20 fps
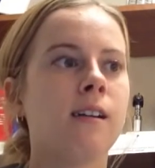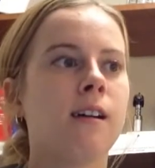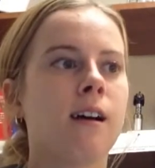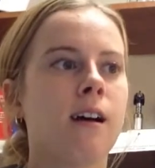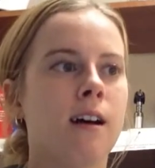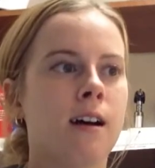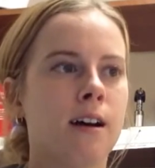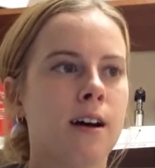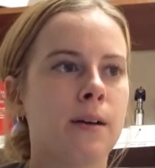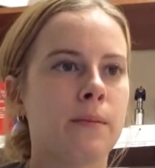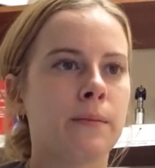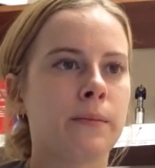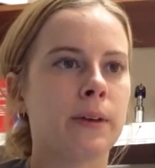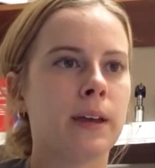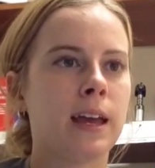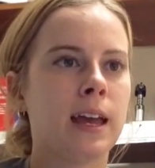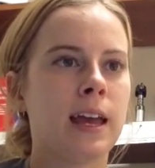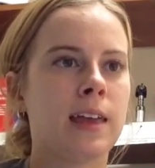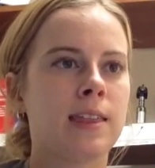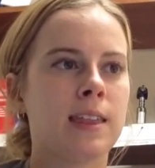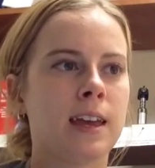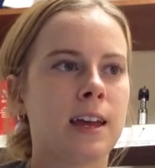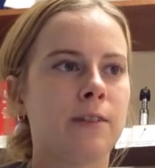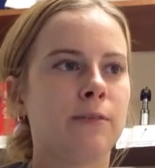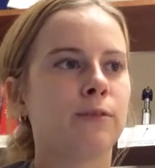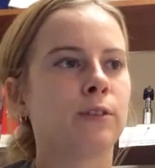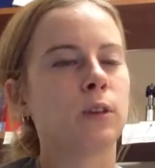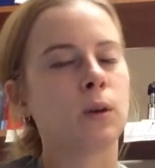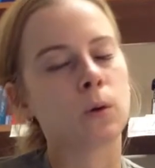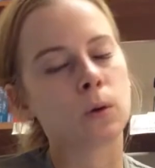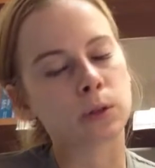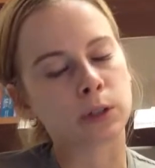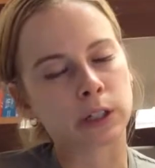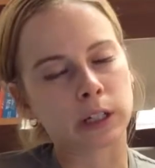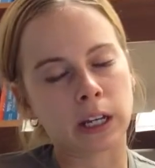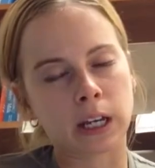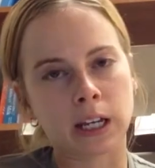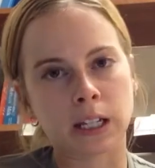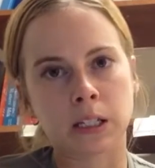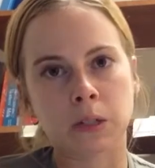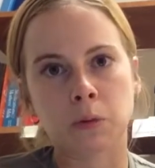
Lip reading: And then for the older kids,